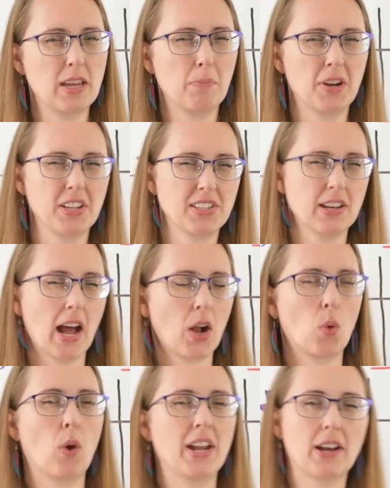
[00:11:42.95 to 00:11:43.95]
but it's not
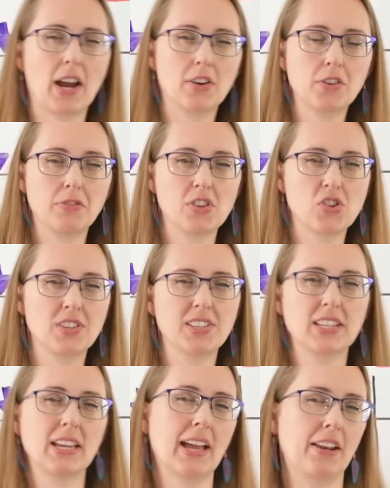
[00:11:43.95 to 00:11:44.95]
quite iron
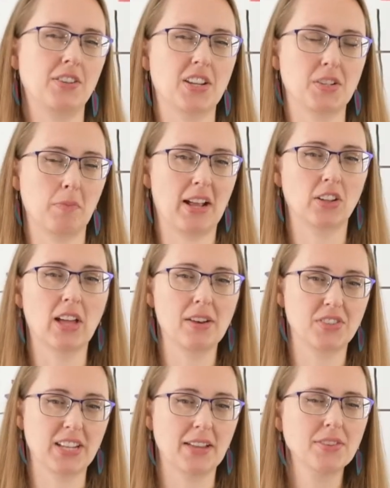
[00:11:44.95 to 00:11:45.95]
deficiency and it doesn't make a lot of
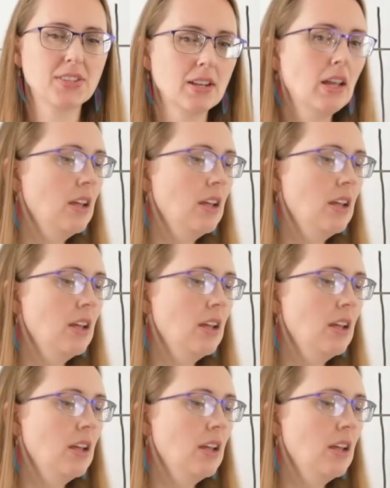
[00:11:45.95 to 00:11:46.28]
sense.